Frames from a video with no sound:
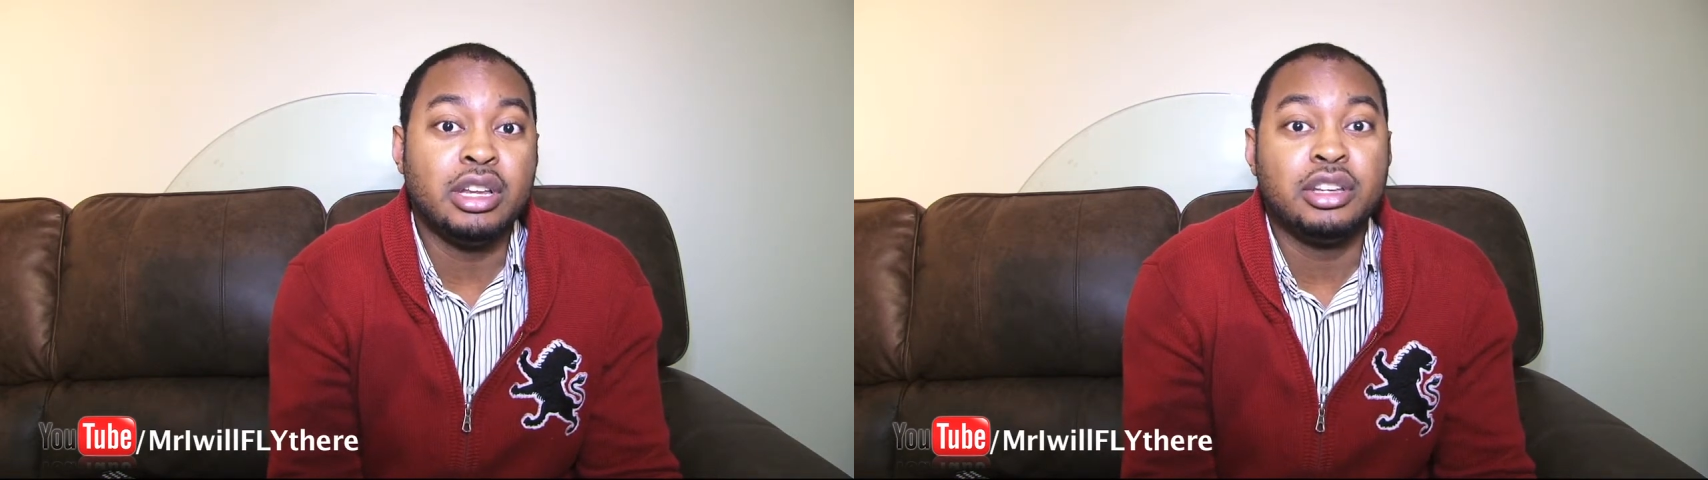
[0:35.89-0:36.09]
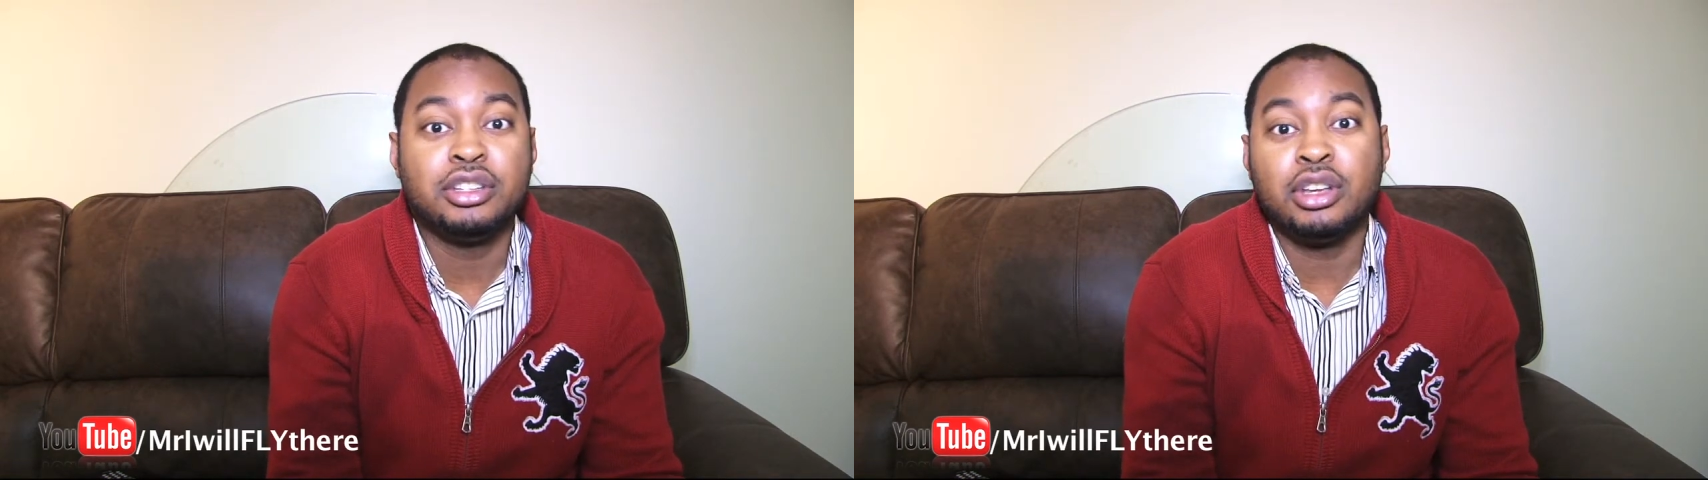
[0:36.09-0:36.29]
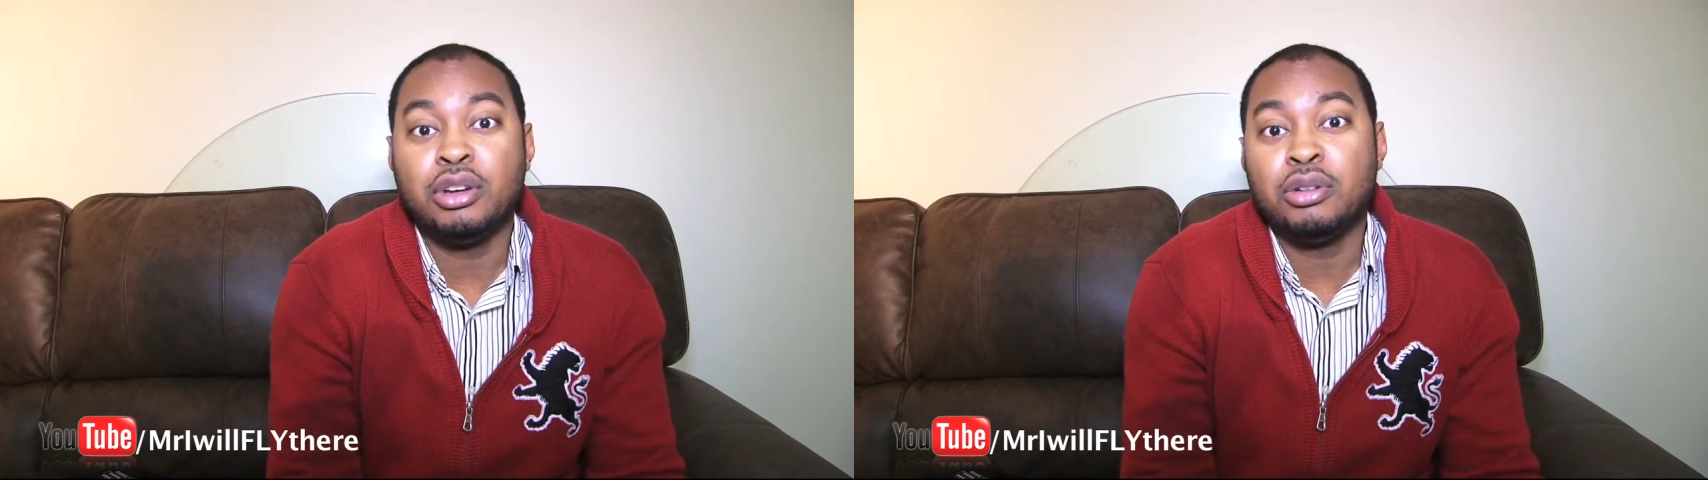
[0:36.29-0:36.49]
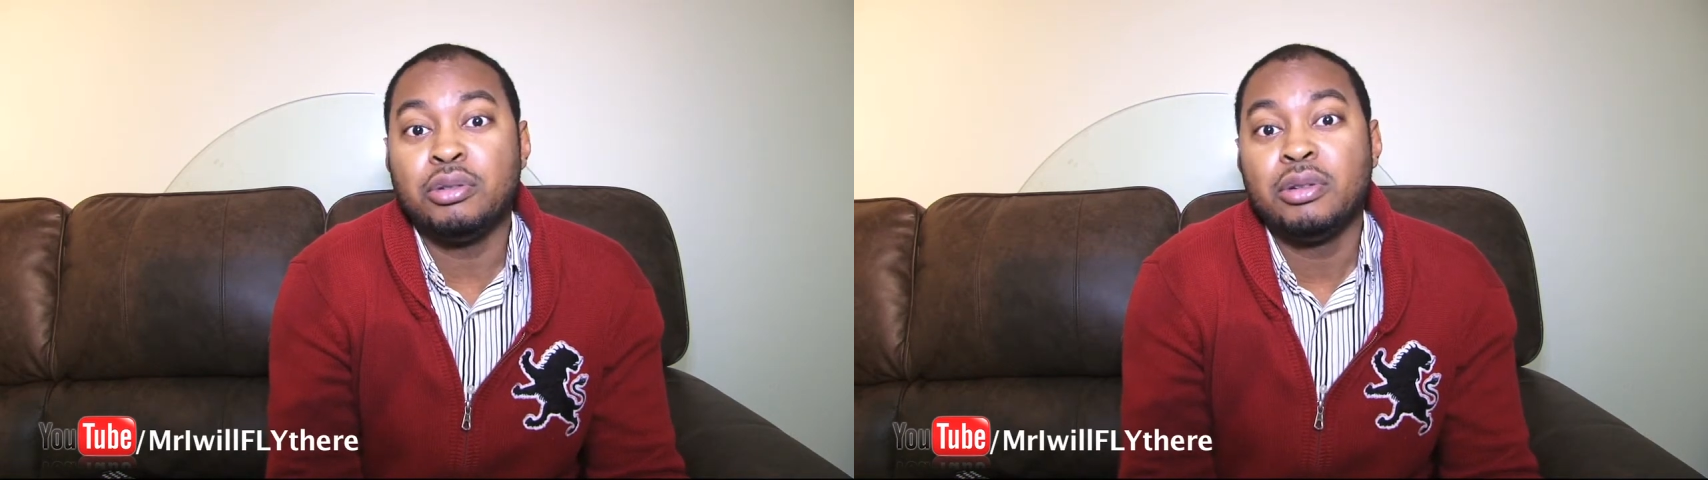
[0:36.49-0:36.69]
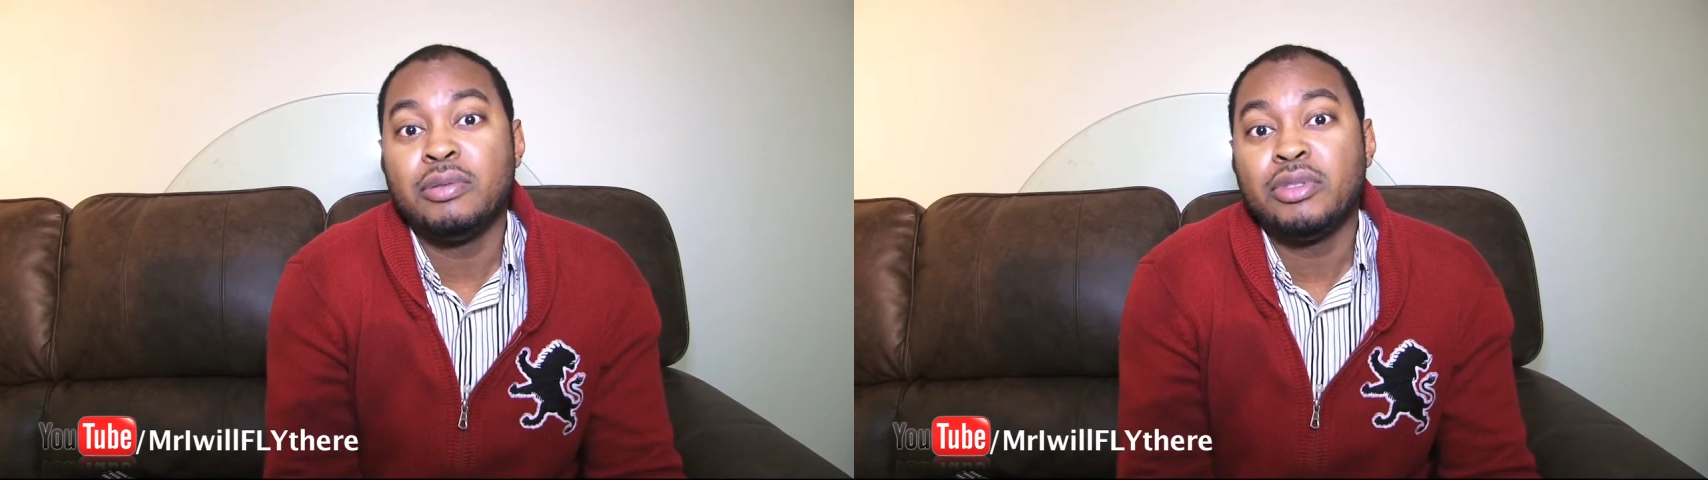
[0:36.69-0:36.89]

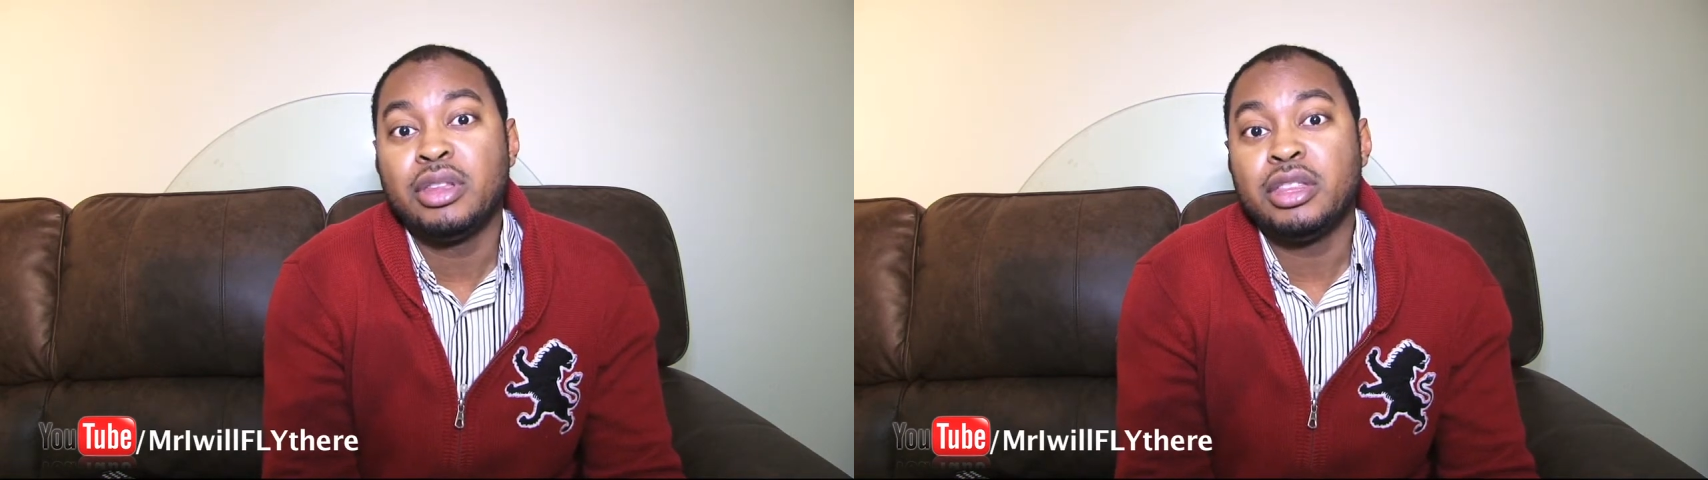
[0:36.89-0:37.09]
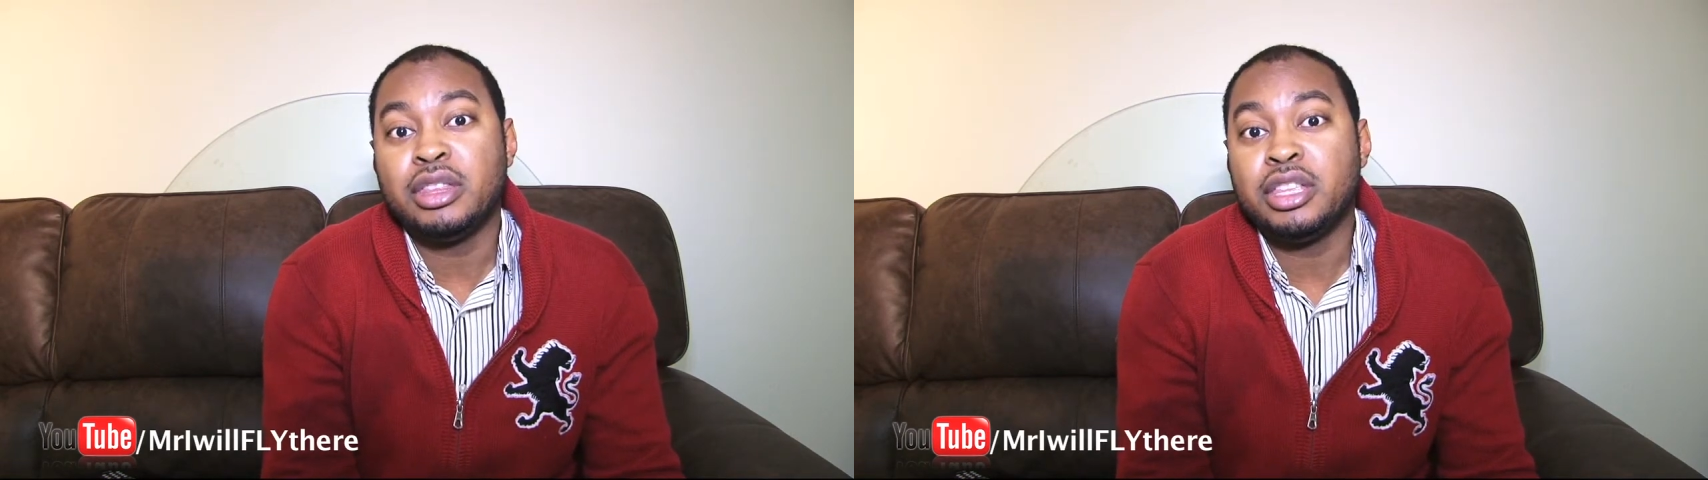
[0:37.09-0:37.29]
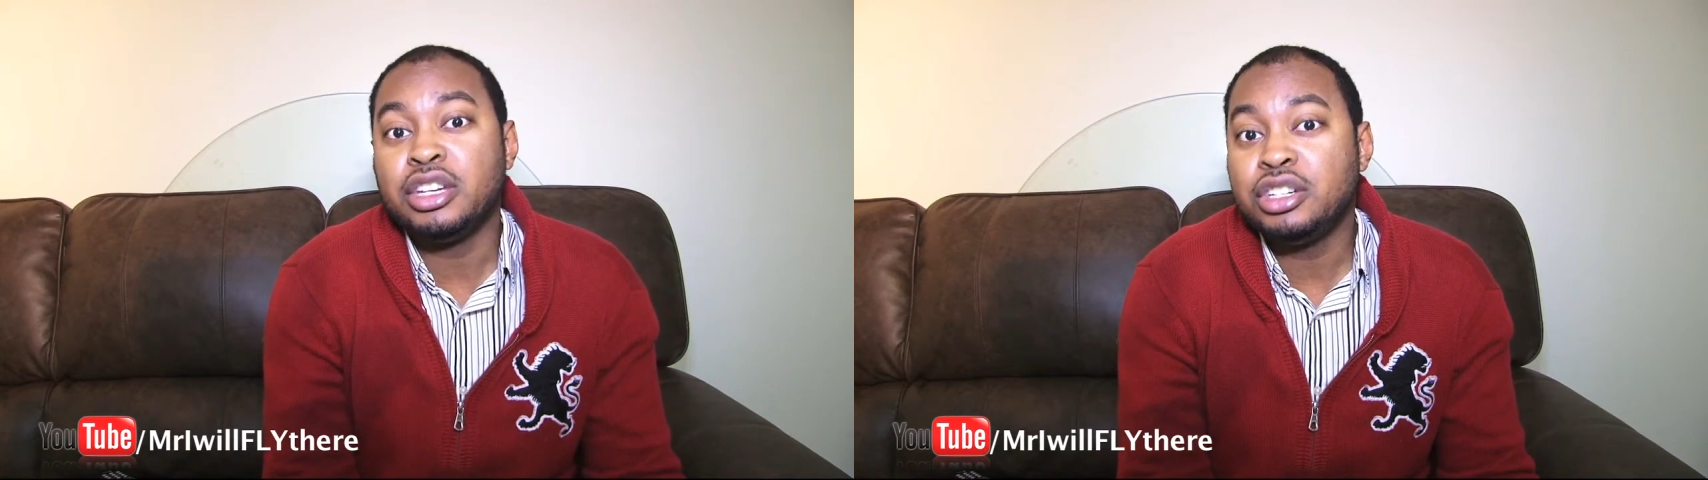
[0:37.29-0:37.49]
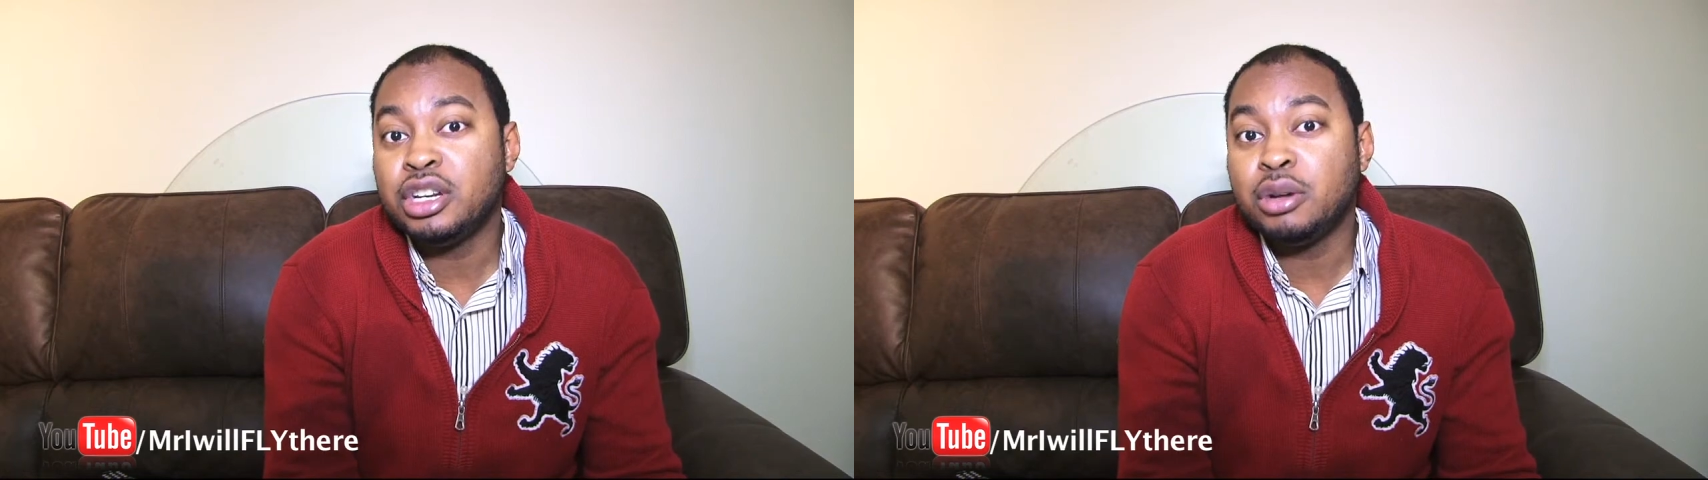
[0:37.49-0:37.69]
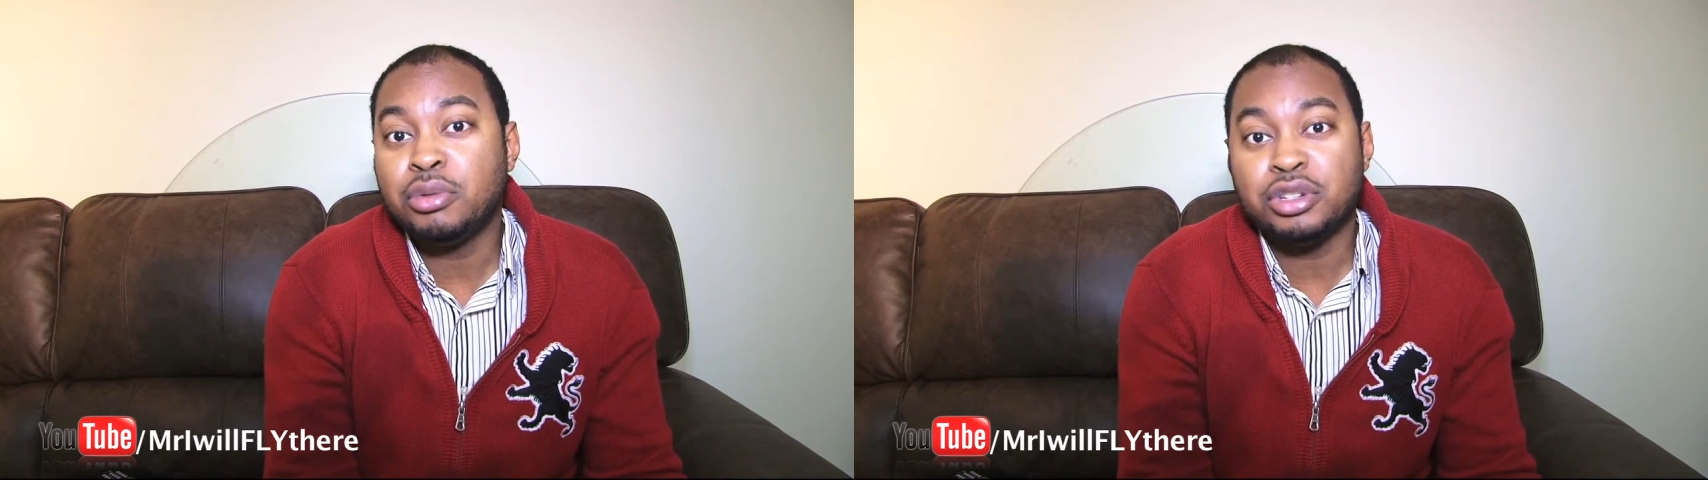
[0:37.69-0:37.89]
So this
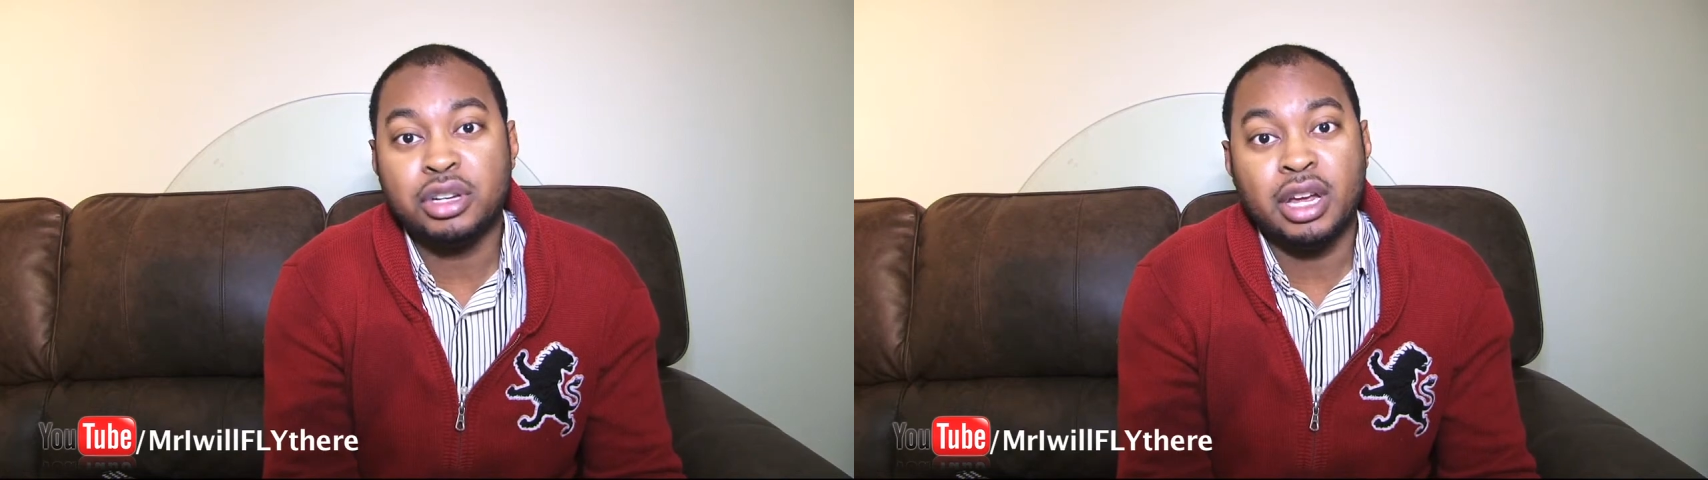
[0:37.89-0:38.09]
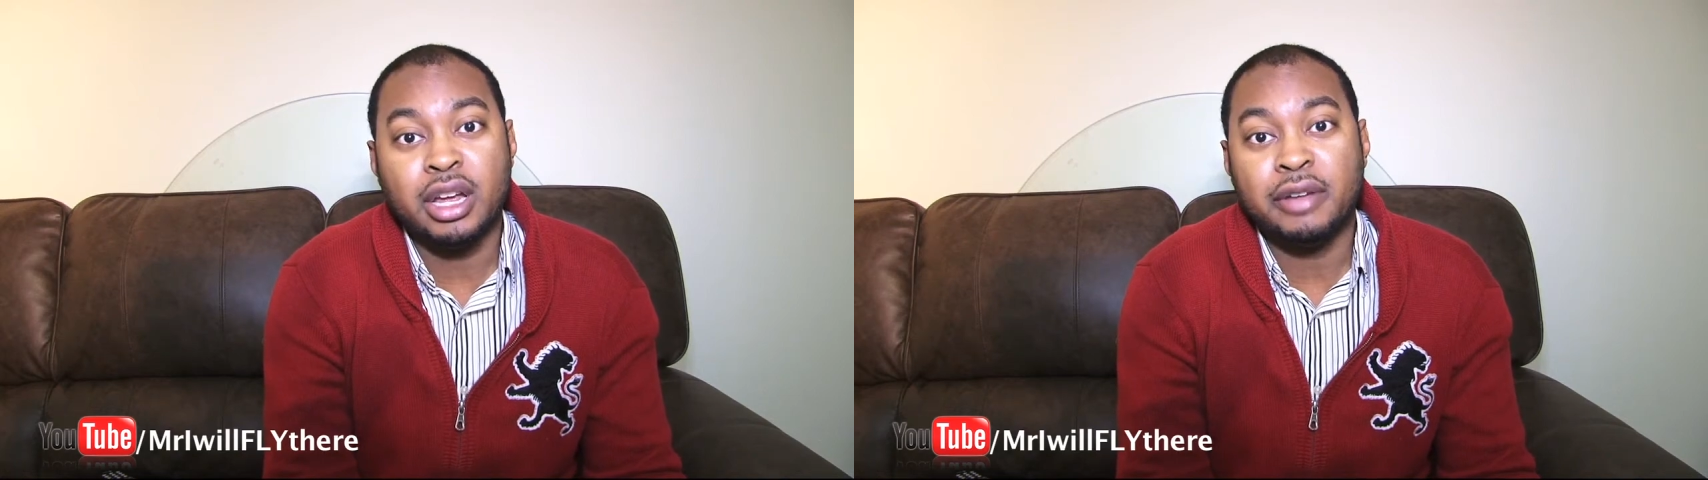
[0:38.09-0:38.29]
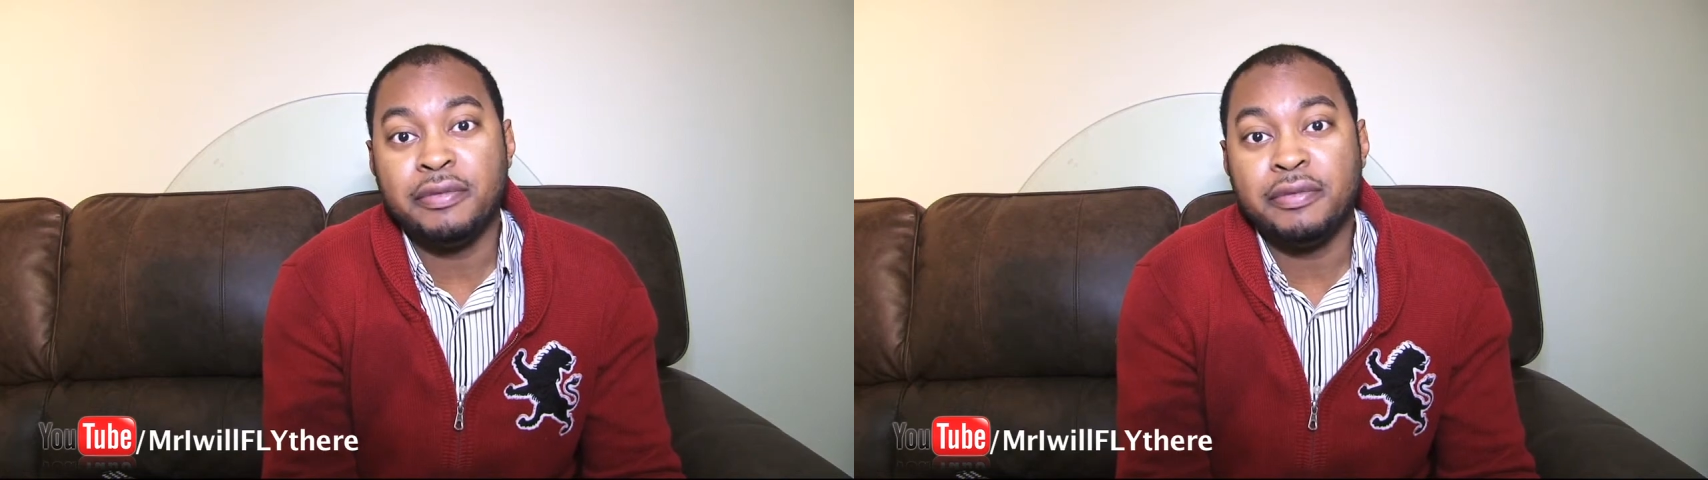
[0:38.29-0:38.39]
year was uh,